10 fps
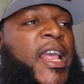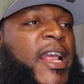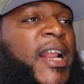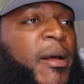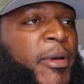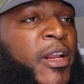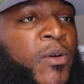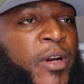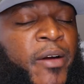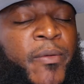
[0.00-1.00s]
And not being
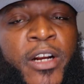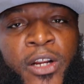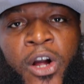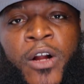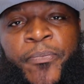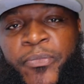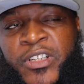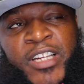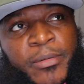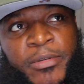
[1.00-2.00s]
who they really are.
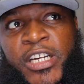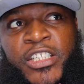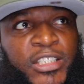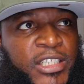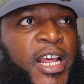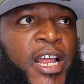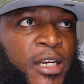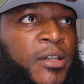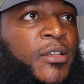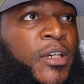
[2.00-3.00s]
Same shit I just said, I
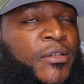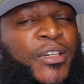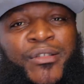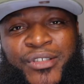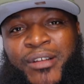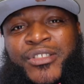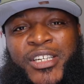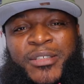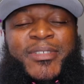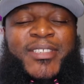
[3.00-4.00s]
know. Don't
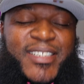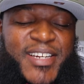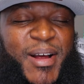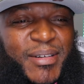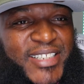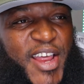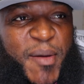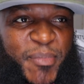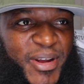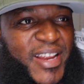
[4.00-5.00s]
judge me. You know what I'm
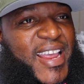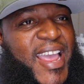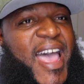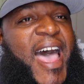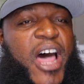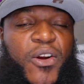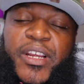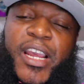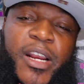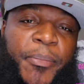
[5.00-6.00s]
saying? But I
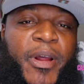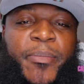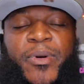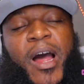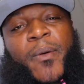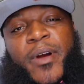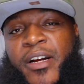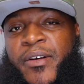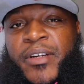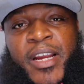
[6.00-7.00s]
don't get it, people. I really
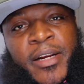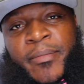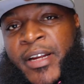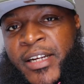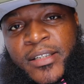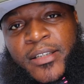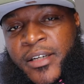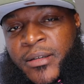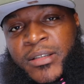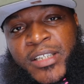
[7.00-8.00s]
don't get it, man. You
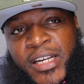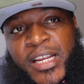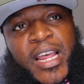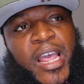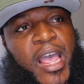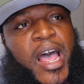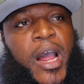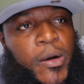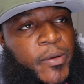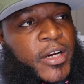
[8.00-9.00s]
know what I'm saying?
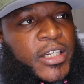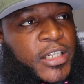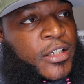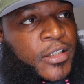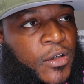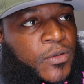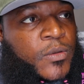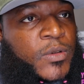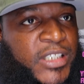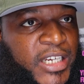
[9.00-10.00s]
I really
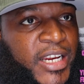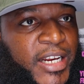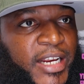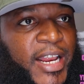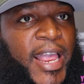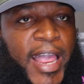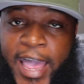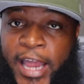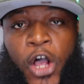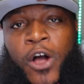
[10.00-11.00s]
don't get it
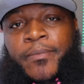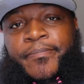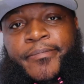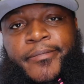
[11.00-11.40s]
at all.